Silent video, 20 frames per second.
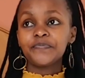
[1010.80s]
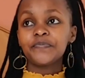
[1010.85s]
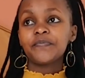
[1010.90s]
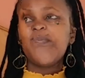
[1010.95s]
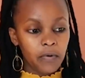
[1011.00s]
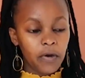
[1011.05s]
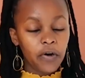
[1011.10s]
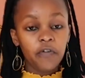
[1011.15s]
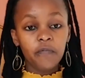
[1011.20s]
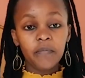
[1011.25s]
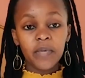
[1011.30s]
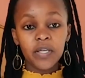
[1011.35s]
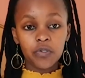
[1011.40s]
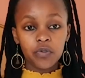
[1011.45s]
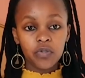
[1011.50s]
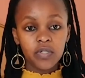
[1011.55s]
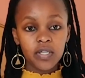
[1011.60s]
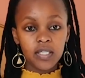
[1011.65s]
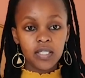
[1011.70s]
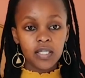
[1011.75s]
One of my
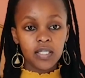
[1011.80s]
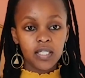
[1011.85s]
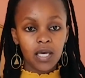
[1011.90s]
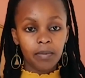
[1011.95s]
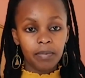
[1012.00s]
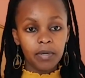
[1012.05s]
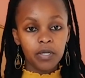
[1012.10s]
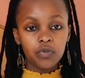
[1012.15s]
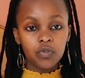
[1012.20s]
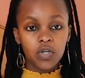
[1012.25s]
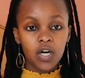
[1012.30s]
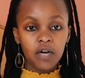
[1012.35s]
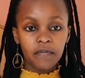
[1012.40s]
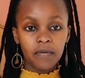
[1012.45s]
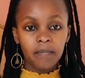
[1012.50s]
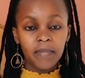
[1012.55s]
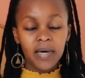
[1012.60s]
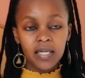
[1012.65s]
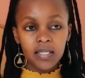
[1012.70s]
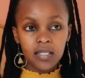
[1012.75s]
suitcases happened to have
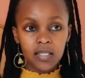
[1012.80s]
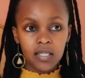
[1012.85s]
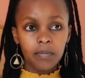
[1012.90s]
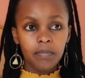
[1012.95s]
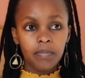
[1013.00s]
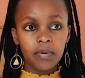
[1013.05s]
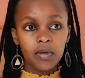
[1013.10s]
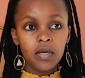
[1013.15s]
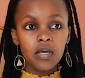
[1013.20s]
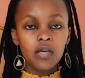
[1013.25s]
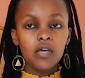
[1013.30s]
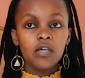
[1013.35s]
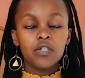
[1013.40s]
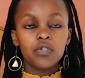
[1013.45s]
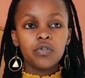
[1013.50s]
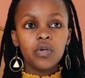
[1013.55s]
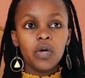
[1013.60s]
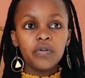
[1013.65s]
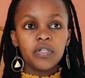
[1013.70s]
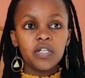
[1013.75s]
a bad zip,
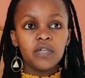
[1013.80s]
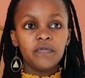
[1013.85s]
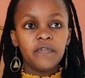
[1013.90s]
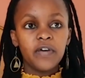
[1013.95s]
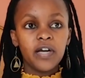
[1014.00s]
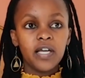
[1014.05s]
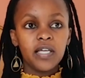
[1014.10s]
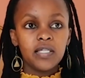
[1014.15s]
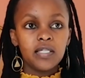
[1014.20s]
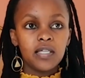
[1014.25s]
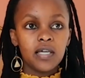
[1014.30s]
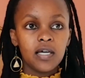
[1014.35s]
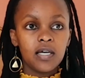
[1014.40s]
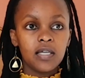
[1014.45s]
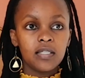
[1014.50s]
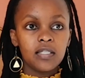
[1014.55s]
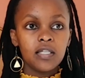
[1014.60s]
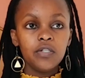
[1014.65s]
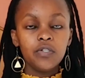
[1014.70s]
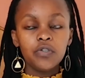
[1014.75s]
so I was advised,
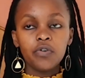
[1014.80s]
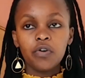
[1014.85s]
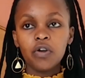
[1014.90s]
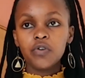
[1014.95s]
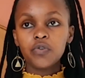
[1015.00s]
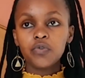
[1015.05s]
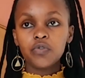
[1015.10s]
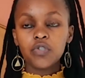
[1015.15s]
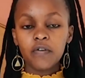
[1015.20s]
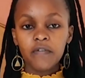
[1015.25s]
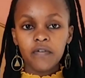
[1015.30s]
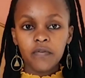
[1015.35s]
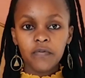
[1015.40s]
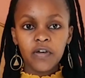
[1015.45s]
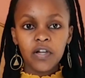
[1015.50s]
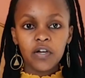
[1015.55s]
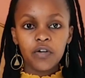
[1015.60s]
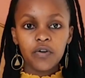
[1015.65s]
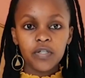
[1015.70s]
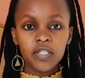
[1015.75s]
since you're going to travel for
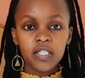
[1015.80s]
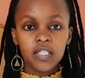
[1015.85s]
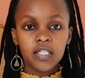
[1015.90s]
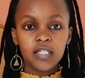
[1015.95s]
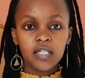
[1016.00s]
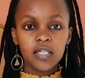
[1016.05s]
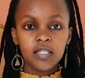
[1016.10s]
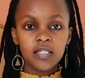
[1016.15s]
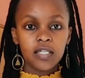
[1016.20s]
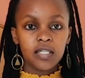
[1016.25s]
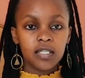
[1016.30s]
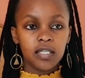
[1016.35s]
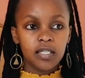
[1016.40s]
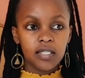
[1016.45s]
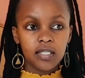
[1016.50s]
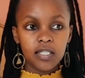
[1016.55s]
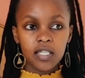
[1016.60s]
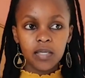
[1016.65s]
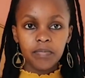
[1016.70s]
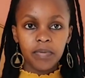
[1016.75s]
a long distance and this
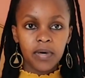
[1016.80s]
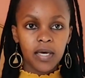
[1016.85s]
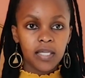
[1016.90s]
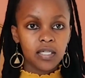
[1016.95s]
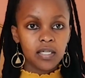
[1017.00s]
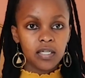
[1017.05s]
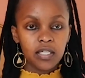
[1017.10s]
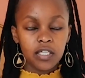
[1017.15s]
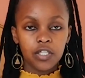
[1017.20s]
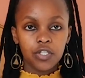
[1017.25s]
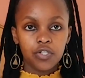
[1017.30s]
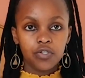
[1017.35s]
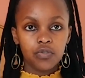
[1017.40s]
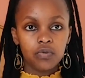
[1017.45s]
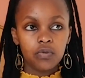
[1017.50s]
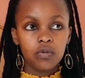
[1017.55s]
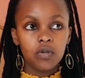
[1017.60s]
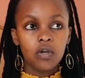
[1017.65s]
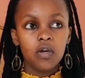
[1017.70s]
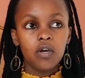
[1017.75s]
zip has an
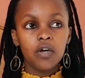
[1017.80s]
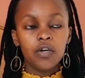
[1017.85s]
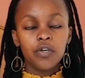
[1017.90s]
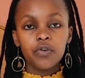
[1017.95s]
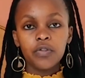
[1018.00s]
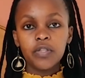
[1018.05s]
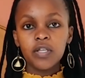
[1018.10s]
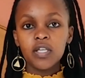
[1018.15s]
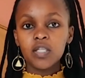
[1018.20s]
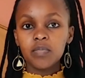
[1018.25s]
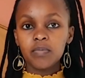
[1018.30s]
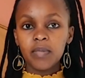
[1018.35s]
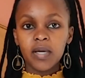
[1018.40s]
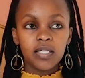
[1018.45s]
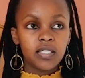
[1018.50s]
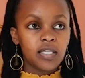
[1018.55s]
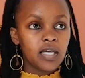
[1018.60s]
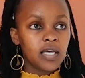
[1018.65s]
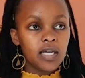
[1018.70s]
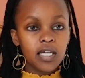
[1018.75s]
issue, your things
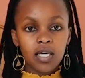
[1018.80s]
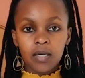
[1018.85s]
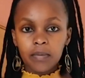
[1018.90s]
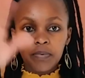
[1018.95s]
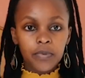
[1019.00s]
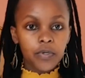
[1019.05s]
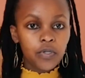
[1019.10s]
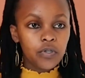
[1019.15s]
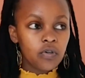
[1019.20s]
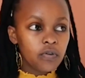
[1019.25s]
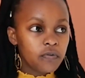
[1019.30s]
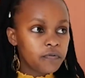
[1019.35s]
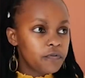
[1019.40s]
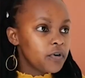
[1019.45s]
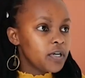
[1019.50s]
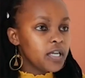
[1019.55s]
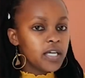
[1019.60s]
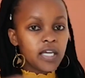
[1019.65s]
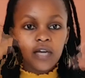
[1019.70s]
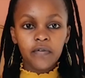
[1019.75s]
might end up,
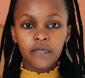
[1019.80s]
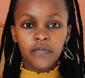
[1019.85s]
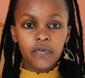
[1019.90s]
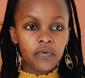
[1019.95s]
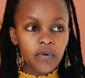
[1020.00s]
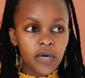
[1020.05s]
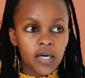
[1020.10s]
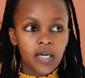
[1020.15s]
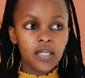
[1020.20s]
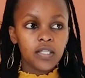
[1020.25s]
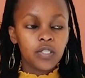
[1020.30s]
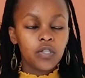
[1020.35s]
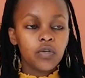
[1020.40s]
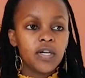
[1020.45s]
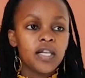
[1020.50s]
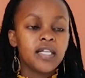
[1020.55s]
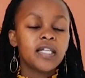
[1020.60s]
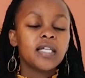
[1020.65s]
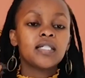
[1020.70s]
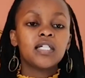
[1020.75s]
falling everywhere. So
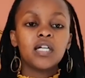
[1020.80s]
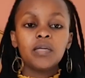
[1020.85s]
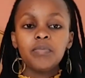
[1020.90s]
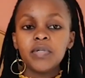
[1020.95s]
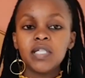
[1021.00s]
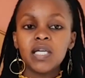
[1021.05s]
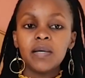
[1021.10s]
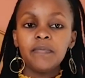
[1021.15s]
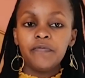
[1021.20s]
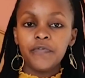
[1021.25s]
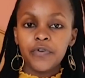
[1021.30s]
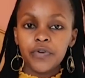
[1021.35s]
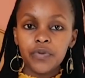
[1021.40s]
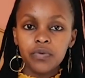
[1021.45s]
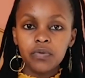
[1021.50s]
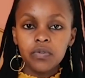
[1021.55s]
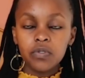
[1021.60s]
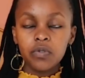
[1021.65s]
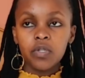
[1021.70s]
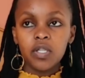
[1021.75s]
let us wrap it up for
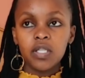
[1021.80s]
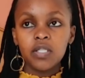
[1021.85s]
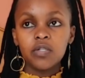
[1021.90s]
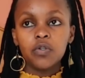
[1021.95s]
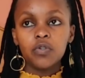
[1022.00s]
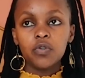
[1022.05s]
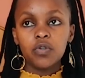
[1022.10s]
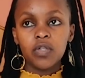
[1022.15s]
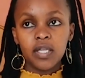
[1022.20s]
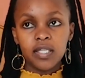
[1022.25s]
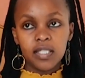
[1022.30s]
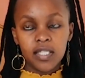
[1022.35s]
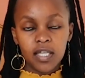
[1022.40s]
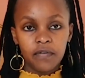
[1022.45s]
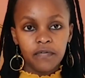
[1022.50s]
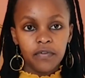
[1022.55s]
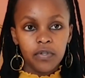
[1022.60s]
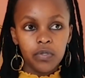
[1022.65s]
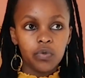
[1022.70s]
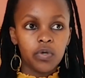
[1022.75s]
you. So there's also that
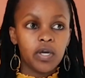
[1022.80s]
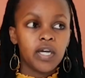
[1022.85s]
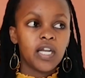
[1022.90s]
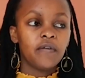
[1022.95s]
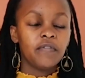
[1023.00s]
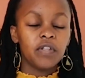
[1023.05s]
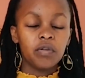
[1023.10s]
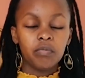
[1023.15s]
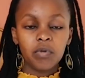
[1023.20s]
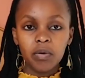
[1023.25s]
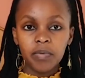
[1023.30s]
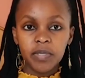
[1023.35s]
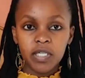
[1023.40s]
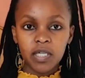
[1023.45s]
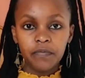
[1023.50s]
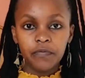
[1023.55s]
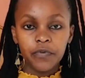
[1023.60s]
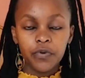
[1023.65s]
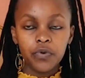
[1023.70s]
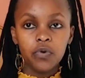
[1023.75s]
service. You can have them wrap it
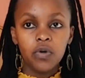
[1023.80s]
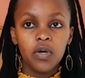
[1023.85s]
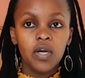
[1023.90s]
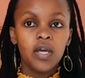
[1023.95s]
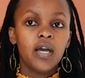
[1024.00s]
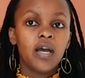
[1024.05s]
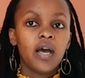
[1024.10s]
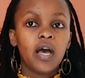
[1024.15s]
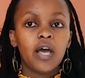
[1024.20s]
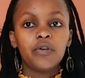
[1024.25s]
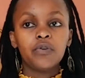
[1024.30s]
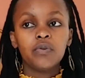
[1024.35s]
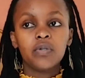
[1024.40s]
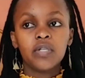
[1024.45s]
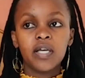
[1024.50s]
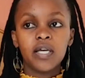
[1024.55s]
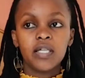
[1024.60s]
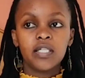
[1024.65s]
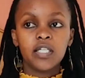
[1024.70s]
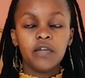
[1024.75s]
up for you, and you'll
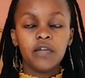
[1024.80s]
get